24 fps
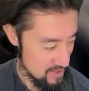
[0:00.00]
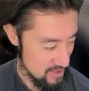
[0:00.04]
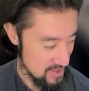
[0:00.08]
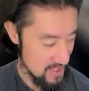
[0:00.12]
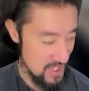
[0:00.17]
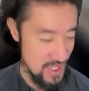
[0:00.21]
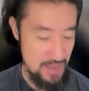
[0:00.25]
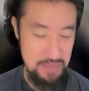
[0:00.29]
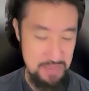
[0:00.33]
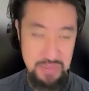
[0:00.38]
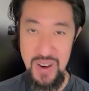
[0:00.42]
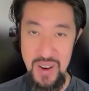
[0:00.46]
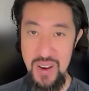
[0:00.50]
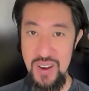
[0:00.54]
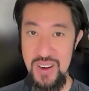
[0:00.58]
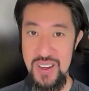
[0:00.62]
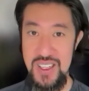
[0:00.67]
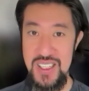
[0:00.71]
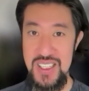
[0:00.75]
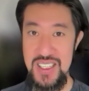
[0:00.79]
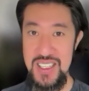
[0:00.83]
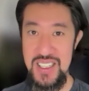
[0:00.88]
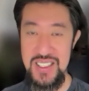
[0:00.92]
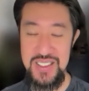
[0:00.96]
night
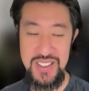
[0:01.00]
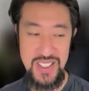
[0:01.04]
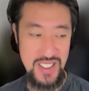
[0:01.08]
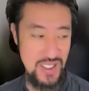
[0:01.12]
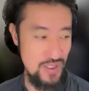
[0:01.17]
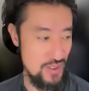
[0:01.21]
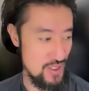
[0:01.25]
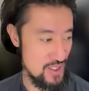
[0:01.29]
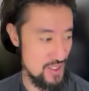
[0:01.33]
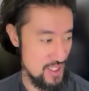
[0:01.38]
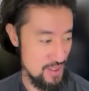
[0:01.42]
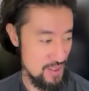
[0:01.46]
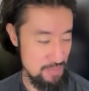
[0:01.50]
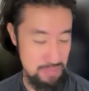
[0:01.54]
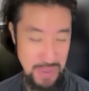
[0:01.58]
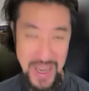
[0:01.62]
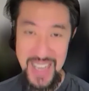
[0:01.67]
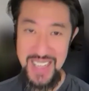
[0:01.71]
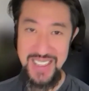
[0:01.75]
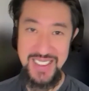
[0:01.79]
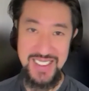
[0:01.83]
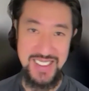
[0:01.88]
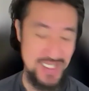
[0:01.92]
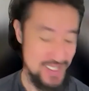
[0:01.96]
markets and everything.
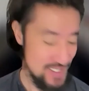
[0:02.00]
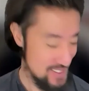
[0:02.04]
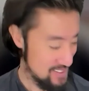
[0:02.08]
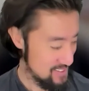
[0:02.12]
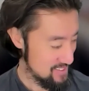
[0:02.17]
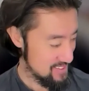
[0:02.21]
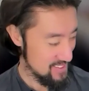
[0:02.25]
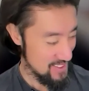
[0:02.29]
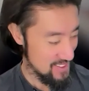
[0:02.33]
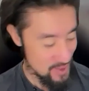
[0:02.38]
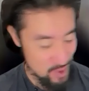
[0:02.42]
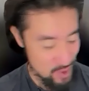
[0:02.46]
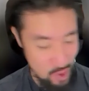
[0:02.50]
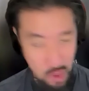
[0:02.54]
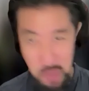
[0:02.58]
Pandas. Let's go